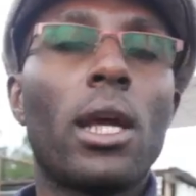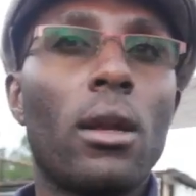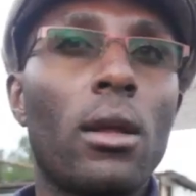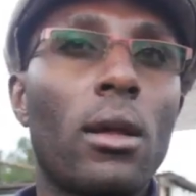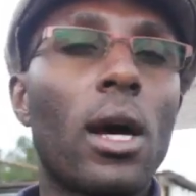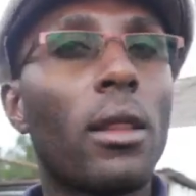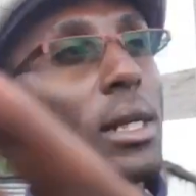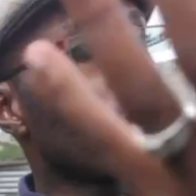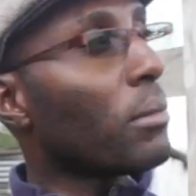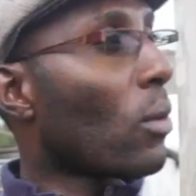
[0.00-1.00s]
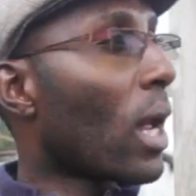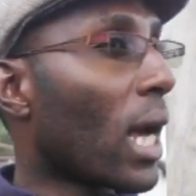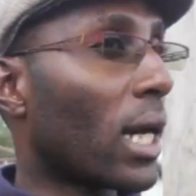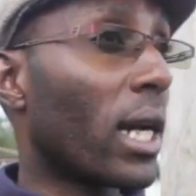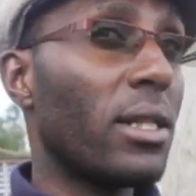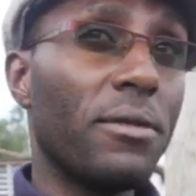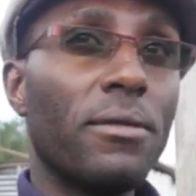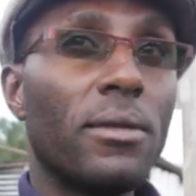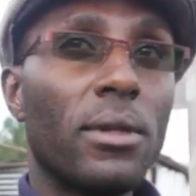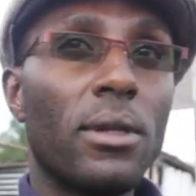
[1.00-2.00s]
chicken. At that time they were
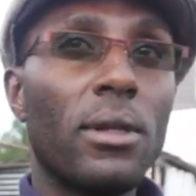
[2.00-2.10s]
lucrative.